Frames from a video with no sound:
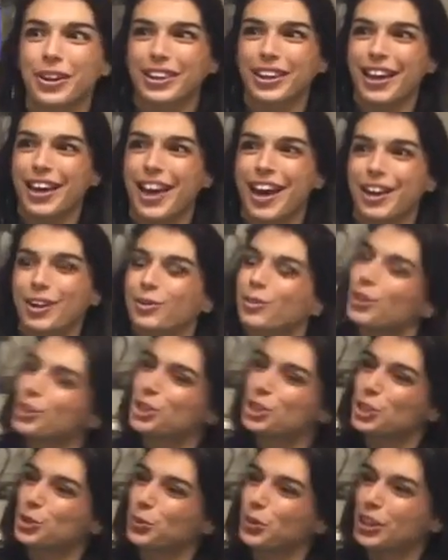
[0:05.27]
the heck, we're in
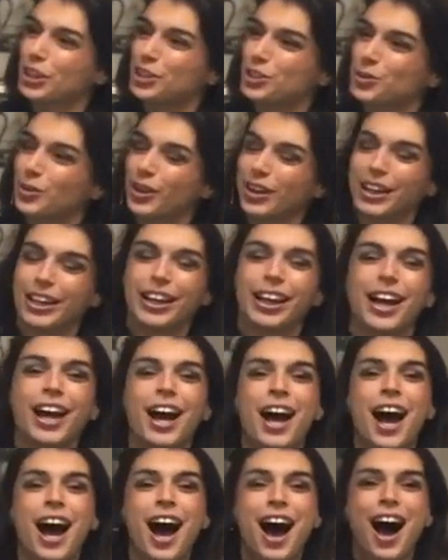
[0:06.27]
2020.
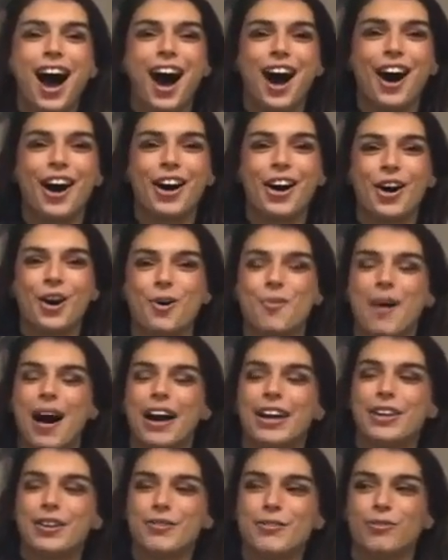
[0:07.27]

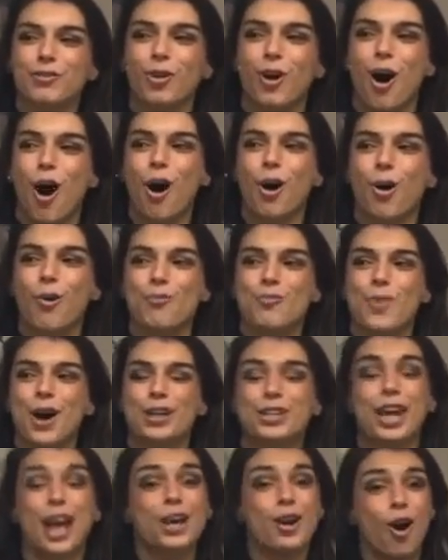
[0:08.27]
I didn't vlog
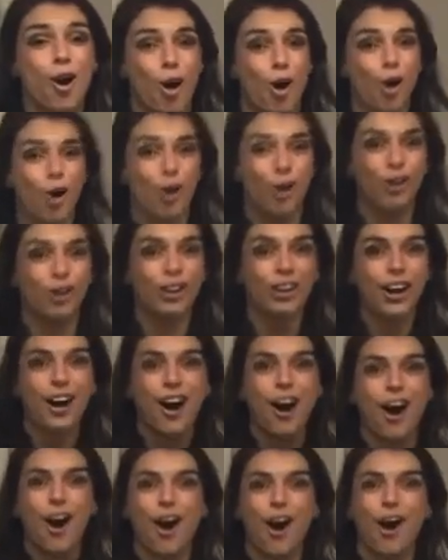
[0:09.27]
much at all
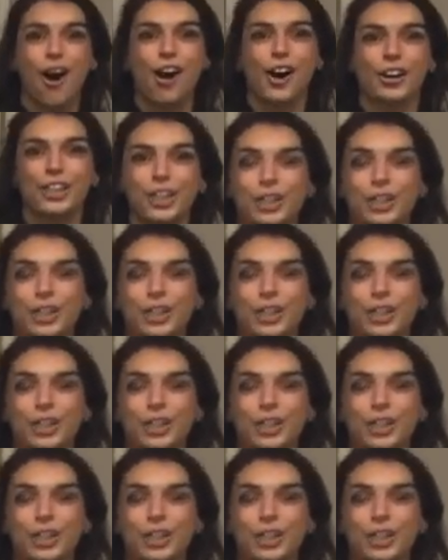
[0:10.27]
on